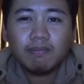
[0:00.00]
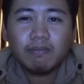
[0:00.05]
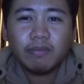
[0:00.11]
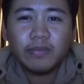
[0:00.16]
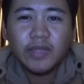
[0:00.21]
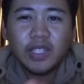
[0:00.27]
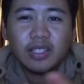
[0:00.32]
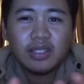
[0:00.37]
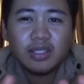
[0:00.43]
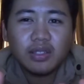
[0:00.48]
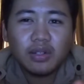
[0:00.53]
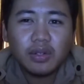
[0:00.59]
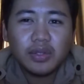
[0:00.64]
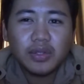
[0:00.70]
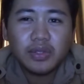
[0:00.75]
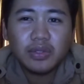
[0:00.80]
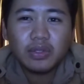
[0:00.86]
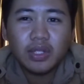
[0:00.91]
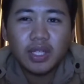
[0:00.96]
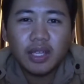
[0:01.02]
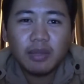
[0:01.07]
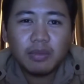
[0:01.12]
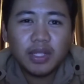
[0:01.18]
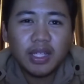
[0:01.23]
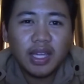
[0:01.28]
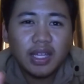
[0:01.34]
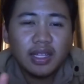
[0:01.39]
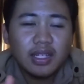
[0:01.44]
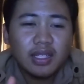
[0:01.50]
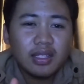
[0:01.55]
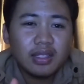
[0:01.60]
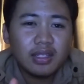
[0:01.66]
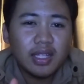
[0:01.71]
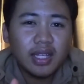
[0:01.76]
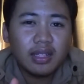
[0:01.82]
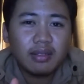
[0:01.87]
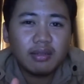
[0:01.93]
This also can be
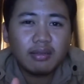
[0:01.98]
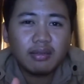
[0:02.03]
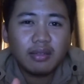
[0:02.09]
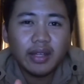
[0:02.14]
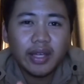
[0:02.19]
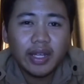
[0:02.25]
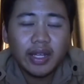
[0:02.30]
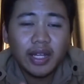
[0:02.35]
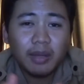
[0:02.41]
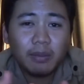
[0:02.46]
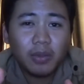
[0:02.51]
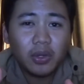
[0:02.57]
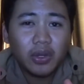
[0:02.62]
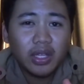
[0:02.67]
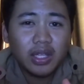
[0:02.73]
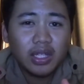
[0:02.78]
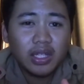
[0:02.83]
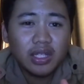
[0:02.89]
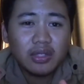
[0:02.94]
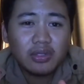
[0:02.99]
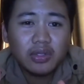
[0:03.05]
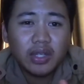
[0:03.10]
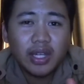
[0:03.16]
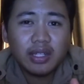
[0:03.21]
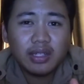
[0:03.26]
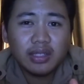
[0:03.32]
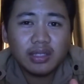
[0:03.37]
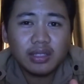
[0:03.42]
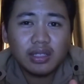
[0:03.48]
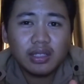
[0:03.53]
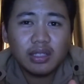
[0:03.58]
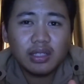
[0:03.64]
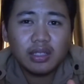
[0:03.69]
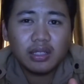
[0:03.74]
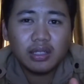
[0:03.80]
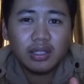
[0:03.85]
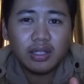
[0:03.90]
added that an employee need to handle
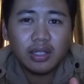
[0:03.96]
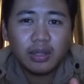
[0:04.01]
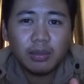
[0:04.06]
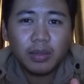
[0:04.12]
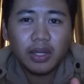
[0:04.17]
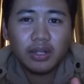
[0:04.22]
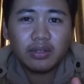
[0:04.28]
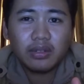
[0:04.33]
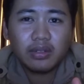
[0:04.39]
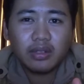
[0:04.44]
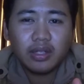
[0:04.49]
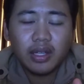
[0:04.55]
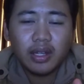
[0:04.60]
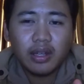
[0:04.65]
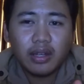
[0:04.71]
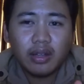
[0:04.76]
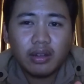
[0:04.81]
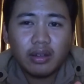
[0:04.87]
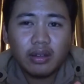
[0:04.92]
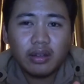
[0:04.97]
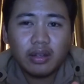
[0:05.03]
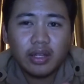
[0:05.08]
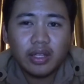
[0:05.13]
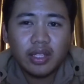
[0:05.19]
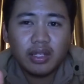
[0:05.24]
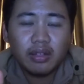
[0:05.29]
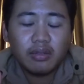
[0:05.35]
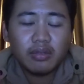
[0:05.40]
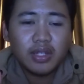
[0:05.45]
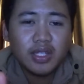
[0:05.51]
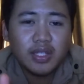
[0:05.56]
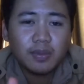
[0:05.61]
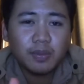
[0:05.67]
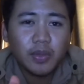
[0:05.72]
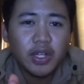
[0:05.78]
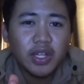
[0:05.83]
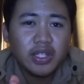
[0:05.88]
about their
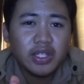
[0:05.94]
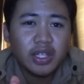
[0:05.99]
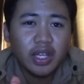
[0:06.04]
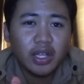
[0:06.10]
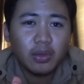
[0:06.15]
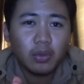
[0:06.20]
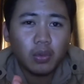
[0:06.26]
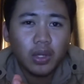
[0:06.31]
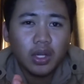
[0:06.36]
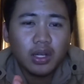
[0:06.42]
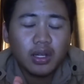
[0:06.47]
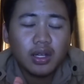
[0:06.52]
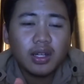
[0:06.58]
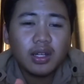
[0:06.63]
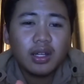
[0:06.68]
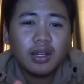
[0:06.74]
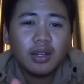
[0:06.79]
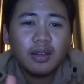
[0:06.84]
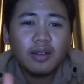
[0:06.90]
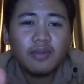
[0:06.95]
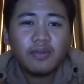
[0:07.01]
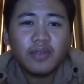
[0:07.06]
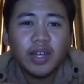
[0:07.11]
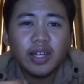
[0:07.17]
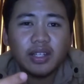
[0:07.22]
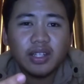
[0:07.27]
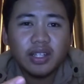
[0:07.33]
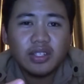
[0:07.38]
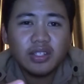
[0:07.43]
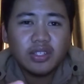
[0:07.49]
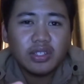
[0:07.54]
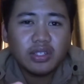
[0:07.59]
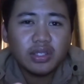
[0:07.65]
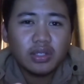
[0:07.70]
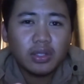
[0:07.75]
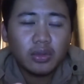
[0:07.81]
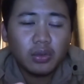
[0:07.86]
increased pressure at work,
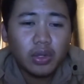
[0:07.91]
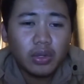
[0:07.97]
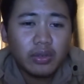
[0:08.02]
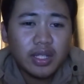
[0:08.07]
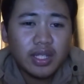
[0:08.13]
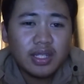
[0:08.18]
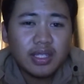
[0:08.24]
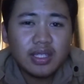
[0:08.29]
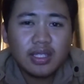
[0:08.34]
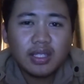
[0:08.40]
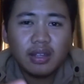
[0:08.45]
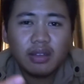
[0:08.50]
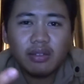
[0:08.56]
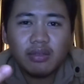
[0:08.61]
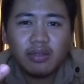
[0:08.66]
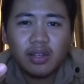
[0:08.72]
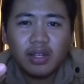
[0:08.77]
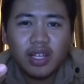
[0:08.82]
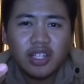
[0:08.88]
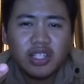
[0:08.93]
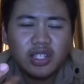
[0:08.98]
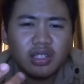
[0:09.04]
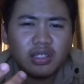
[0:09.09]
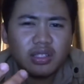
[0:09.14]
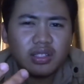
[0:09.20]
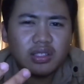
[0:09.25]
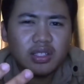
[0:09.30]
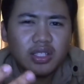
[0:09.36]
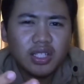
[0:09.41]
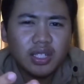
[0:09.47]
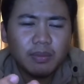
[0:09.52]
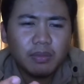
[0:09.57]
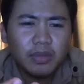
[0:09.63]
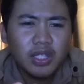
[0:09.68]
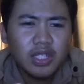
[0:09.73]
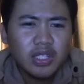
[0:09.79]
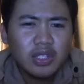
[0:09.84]
financial worries, relationship
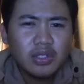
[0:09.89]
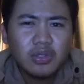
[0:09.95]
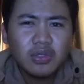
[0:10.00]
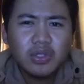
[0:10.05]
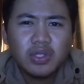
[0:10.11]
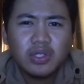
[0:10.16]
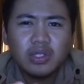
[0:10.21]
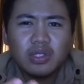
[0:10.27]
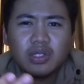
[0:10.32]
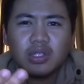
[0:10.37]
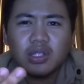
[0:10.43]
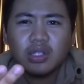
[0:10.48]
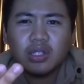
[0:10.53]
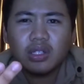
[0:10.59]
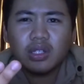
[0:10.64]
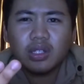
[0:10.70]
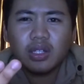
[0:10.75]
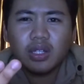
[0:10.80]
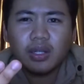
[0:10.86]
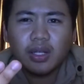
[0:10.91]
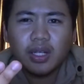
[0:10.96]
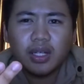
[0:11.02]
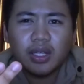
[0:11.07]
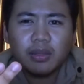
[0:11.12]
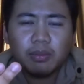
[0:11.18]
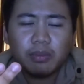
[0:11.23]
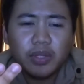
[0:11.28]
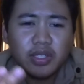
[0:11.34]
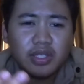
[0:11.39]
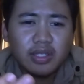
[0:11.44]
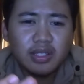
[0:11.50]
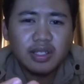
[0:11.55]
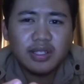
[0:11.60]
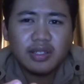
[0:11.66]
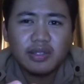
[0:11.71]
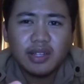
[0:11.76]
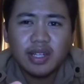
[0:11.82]
issues, and
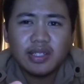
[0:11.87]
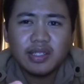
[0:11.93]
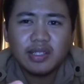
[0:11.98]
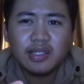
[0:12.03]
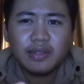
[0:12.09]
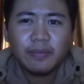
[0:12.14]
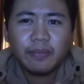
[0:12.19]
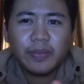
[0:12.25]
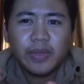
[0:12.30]
personal stress.